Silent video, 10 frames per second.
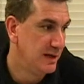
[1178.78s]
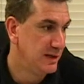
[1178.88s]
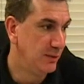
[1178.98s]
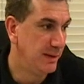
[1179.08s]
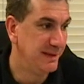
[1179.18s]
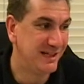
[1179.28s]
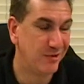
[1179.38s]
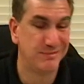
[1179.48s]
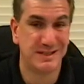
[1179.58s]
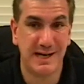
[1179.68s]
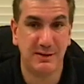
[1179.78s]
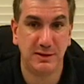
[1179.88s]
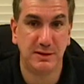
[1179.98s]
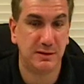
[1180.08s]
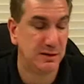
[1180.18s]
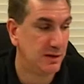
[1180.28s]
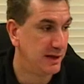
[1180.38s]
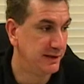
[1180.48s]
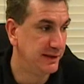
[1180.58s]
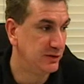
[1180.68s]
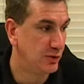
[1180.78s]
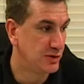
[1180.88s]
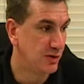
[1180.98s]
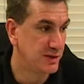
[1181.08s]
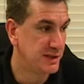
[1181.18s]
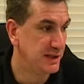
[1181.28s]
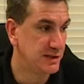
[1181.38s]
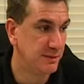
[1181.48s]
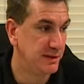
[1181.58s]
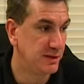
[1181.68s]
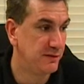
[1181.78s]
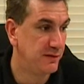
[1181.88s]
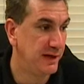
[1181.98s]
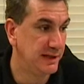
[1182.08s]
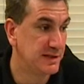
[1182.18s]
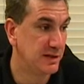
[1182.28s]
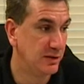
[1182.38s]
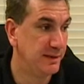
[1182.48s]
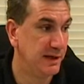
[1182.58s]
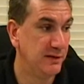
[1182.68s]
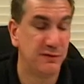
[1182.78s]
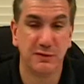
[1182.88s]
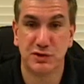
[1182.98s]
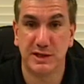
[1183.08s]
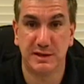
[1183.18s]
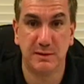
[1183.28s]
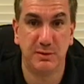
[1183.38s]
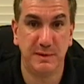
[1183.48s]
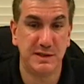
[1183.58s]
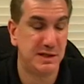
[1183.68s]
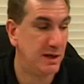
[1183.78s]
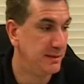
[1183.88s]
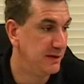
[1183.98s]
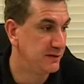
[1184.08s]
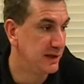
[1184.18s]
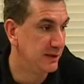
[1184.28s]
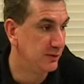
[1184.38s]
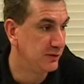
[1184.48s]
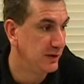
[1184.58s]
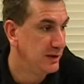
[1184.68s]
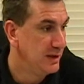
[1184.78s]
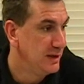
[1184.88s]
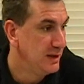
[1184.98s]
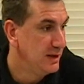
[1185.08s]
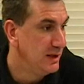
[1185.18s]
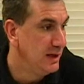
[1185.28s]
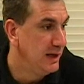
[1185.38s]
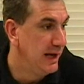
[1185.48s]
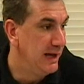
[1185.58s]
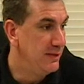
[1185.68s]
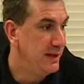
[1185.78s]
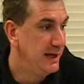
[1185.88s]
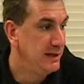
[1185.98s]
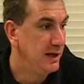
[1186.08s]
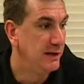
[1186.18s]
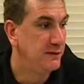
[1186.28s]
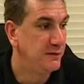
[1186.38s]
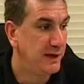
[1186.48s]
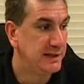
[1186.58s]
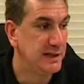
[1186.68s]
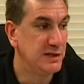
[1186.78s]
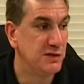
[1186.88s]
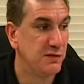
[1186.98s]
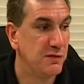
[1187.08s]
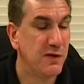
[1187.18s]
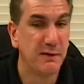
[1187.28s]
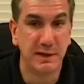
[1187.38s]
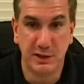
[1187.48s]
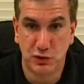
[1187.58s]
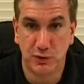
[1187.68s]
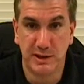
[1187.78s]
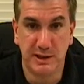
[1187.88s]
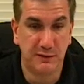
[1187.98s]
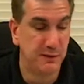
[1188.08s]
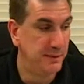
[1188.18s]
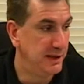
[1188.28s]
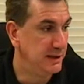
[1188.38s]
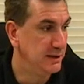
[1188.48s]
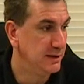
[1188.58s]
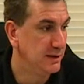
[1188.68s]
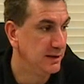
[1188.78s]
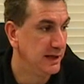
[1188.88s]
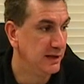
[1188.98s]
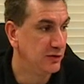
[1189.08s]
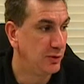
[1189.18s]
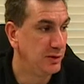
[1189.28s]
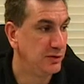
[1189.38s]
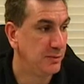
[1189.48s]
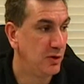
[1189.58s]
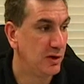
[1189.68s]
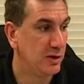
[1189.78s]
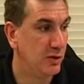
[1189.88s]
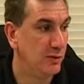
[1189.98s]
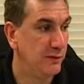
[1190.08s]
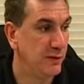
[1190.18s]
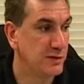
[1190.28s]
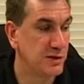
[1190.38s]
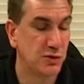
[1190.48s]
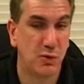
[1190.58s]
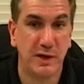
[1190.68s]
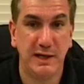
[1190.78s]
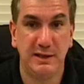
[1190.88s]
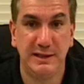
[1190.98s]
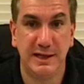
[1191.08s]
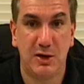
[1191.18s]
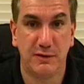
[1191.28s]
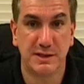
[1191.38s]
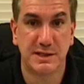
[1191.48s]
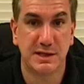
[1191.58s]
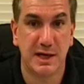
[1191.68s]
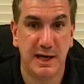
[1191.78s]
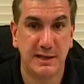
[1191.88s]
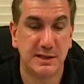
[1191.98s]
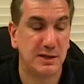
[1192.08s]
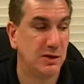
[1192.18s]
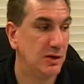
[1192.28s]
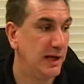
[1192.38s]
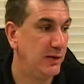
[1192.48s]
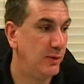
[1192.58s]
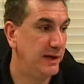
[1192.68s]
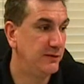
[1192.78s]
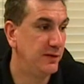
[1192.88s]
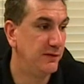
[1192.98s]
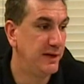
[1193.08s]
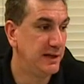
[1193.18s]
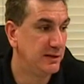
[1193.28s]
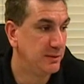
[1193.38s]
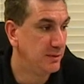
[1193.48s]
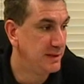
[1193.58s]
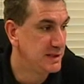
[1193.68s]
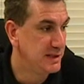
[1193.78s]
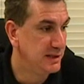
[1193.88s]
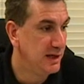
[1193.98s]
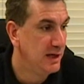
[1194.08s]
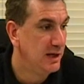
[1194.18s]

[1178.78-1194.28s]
maybe current talent, I lean towards Garcia. It's going to be a tough fight. It's an eliminator for a shot at the WBC IBF titles. And then a fight that is very intriguing for me. Antonio DeMarco versus Jorge Linares at lightweight for the vacant WBC